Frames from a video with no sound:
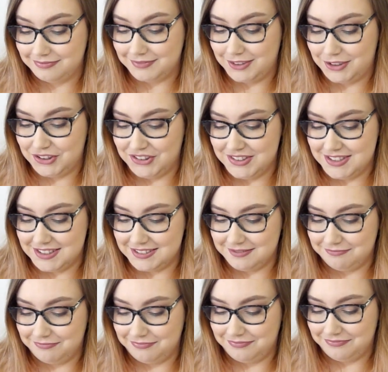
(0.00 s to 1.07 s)
because
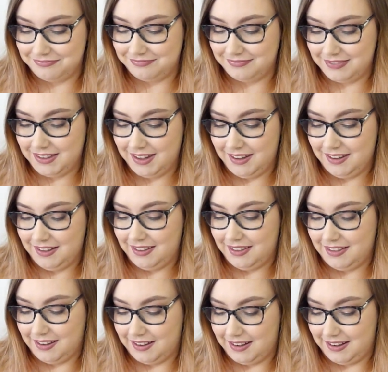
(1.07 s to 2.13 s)

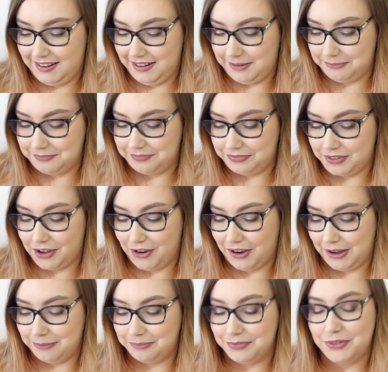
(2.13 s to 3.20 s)
I am.
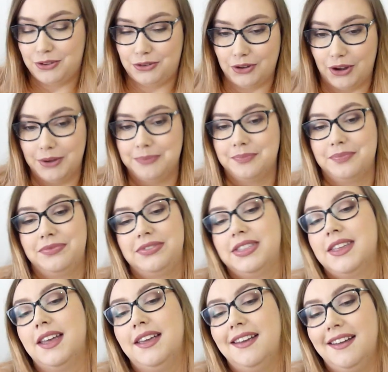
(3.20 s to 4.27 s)
Alright, so
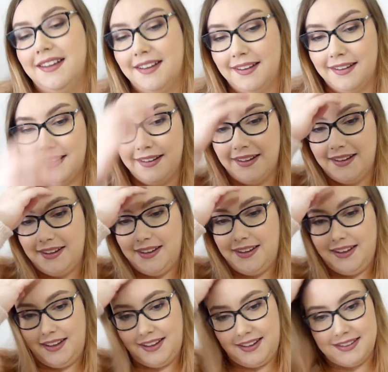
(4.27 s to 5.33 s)

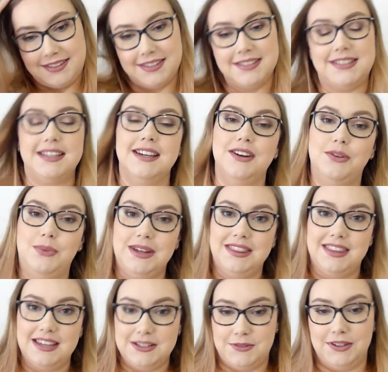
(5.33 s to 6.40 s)
here's the deal with
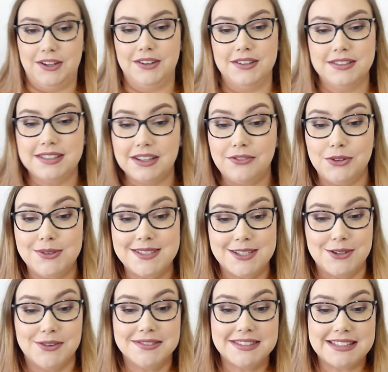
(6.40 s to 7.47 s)
these videos. If you did
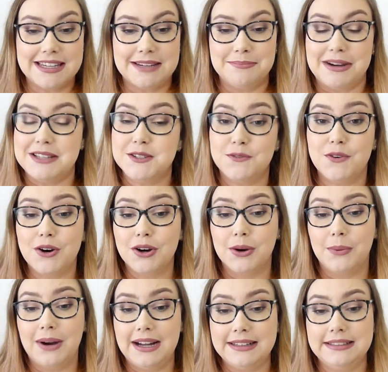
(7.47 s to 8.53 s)
not see my Sephora
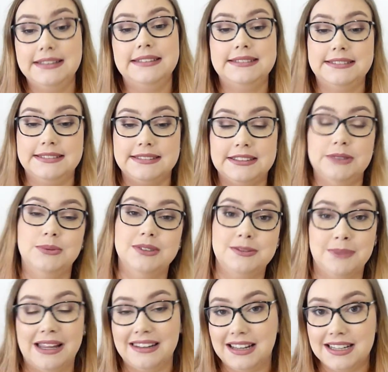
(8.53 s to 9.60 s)
one, it was
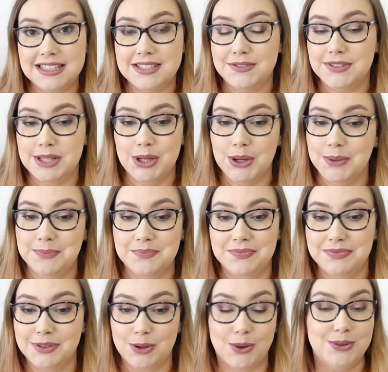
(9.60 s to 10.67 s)
my last video.
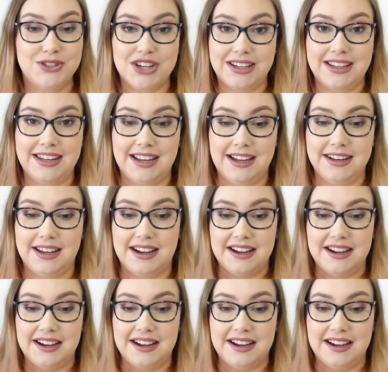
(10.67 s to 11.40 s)
Go check it out.